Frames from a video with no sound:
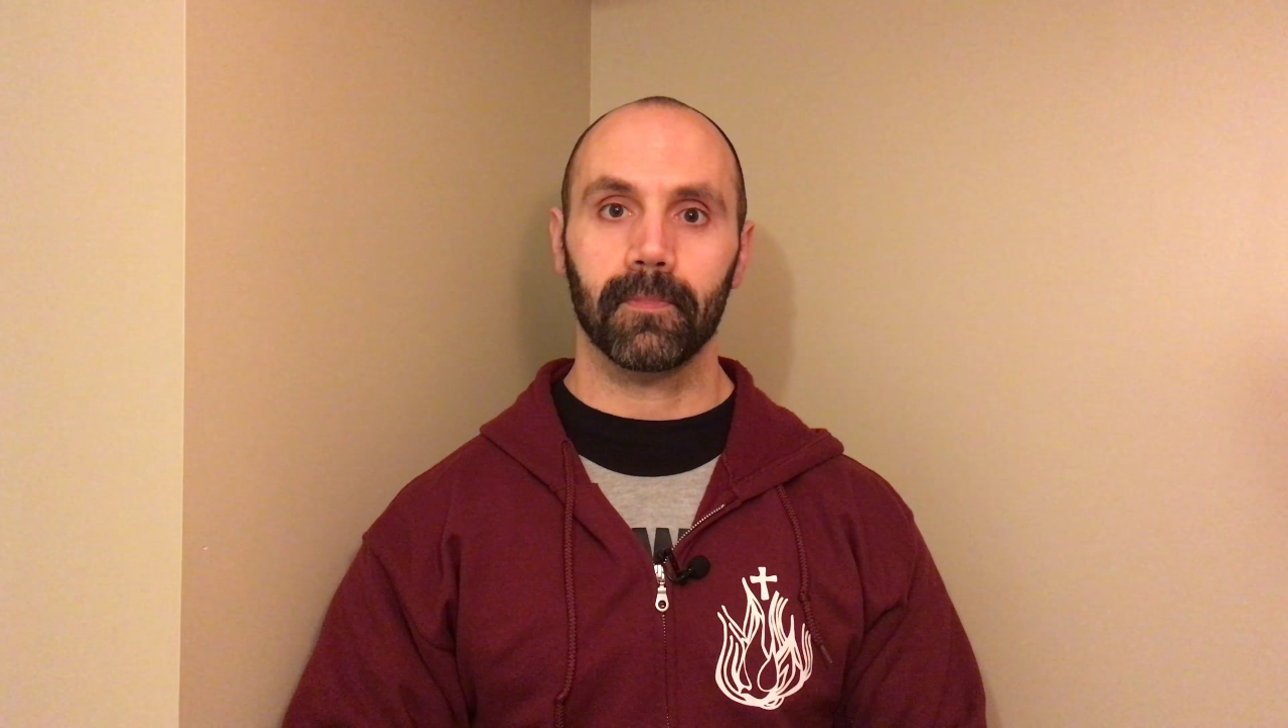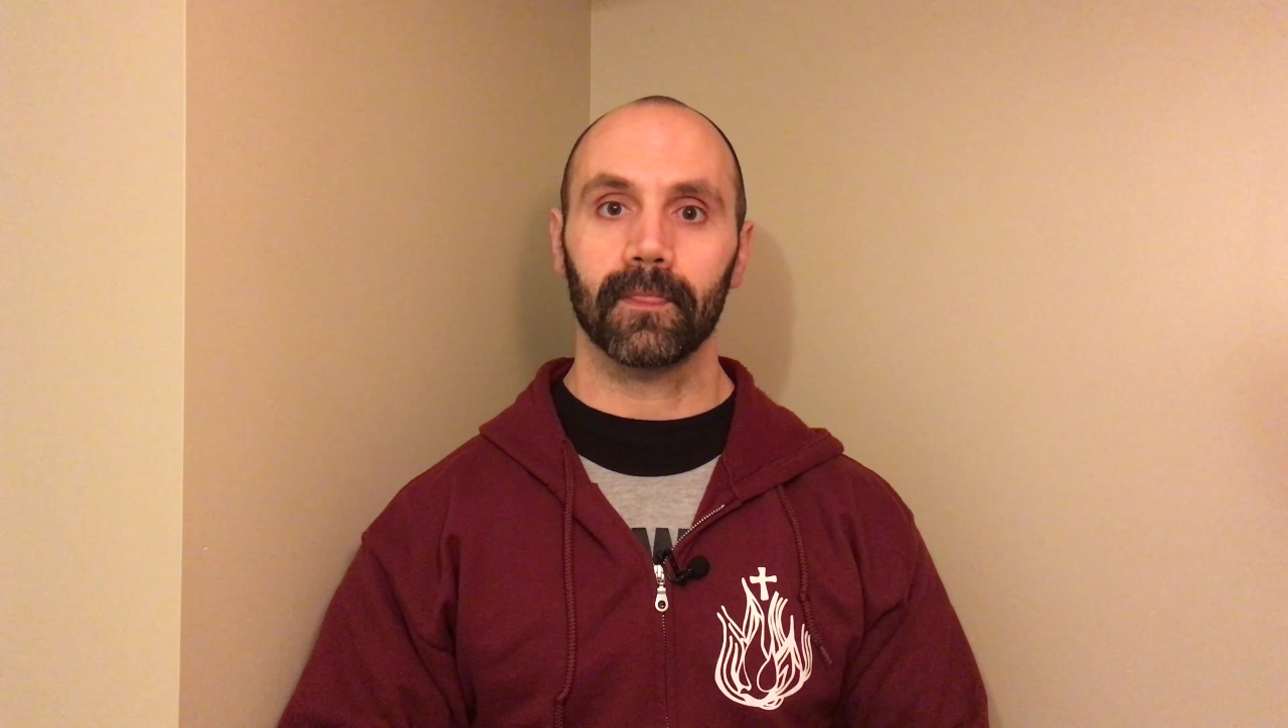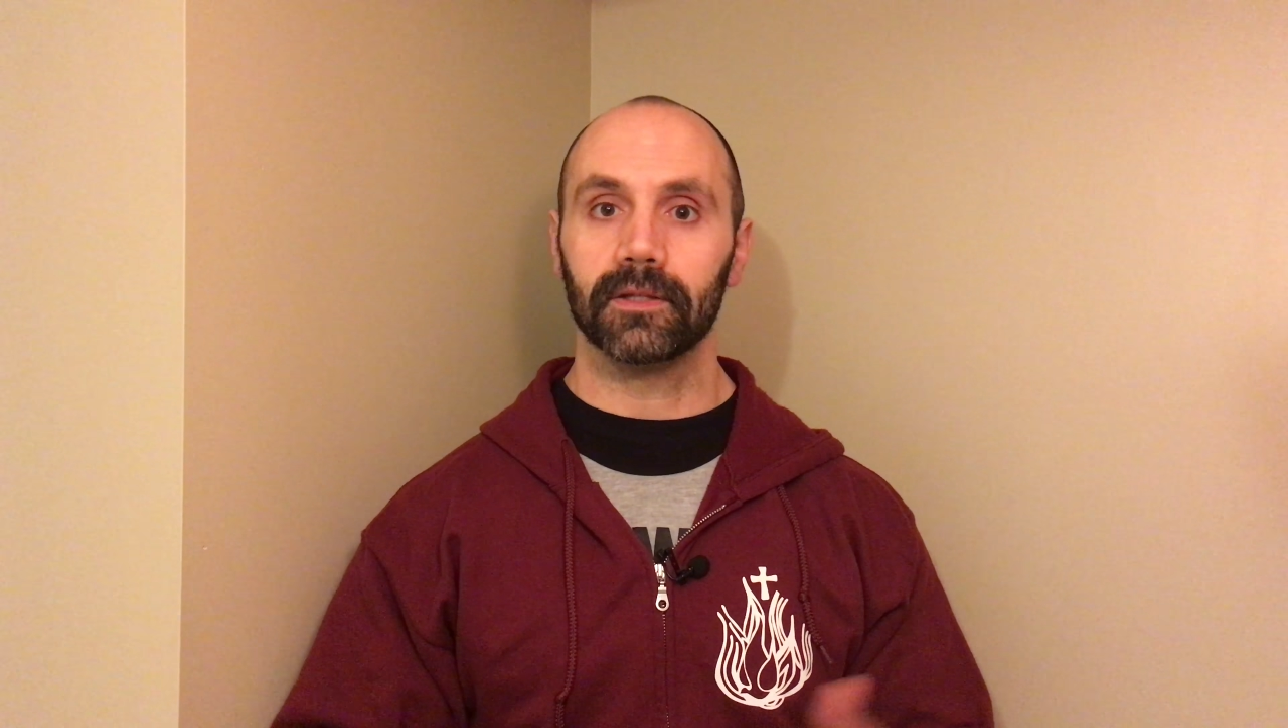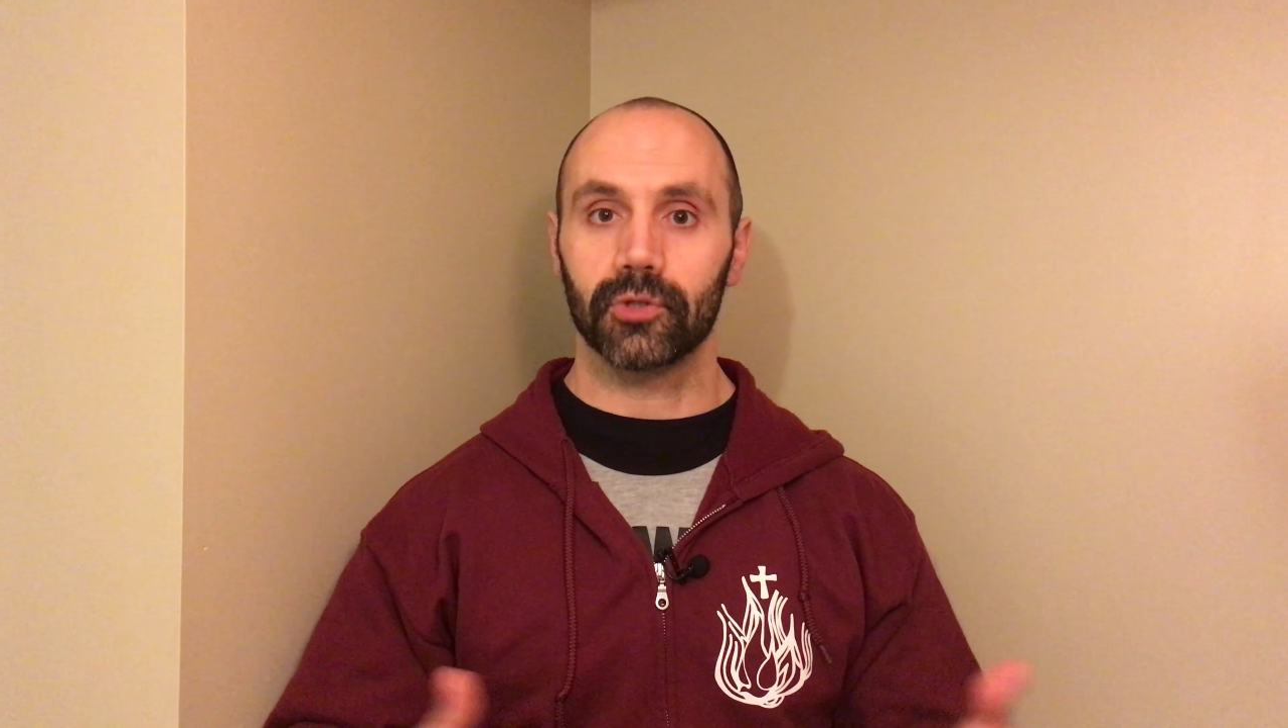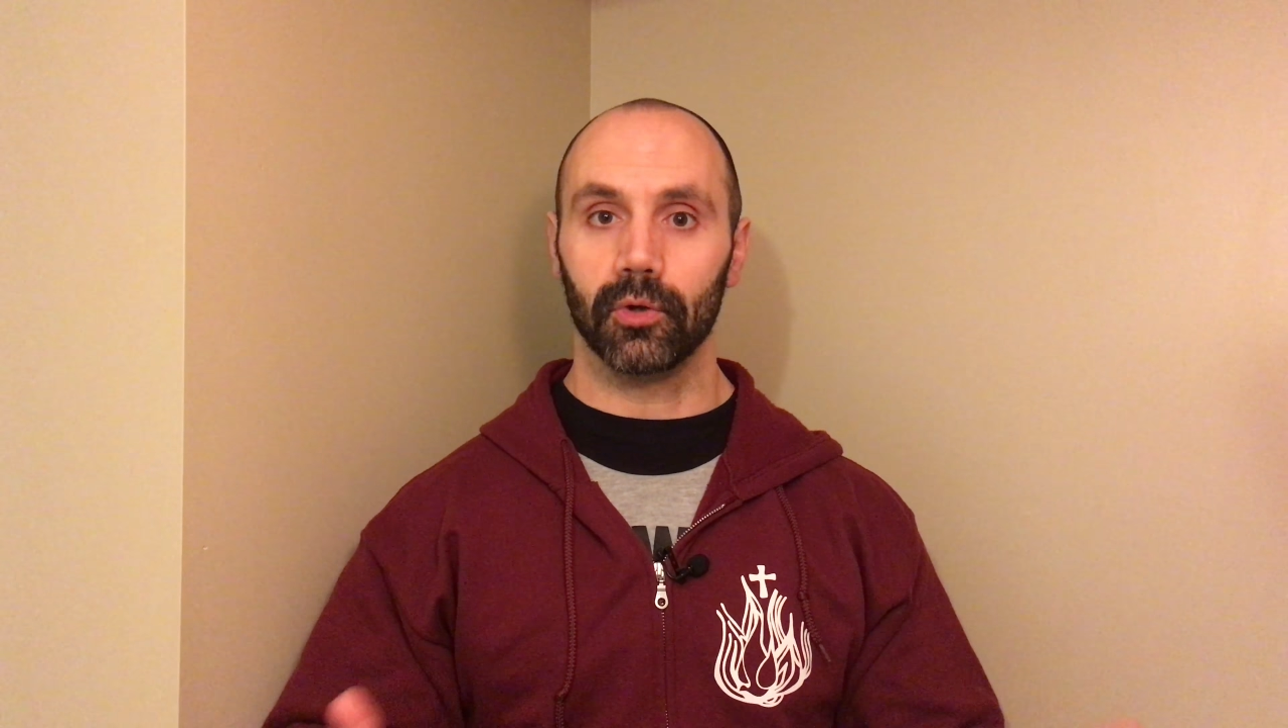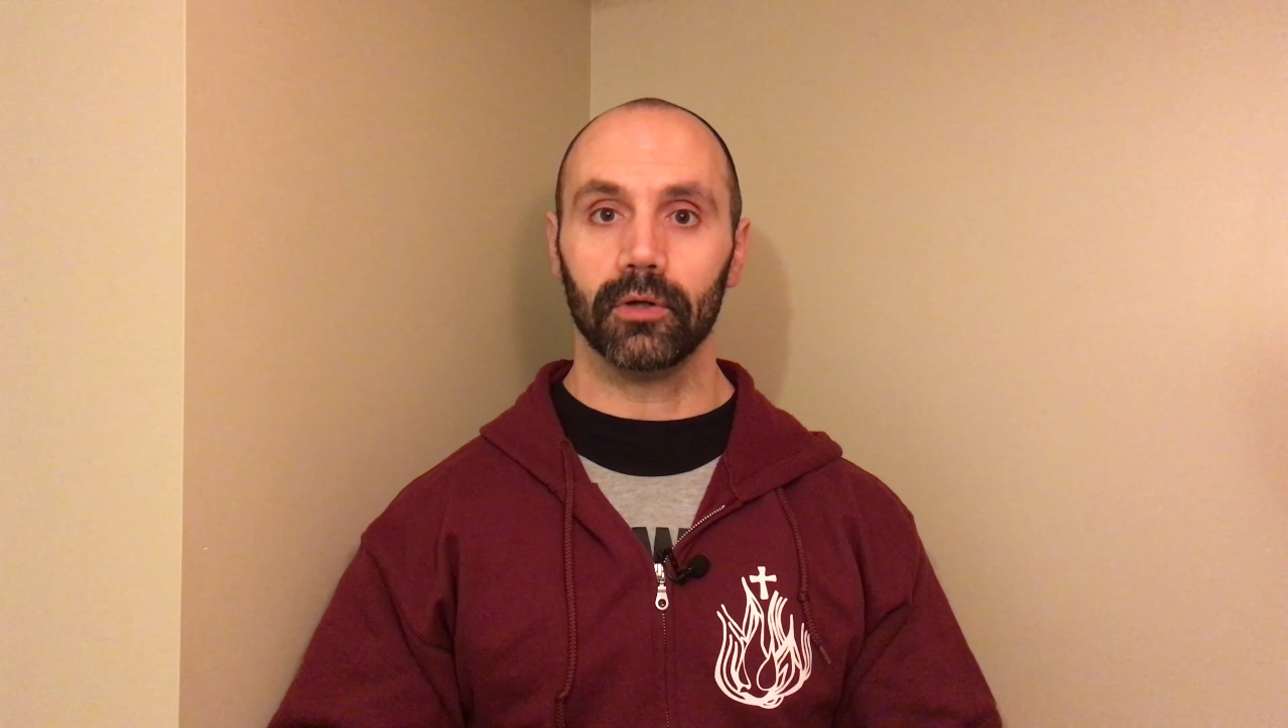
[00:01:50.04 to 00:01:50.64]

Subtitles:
And so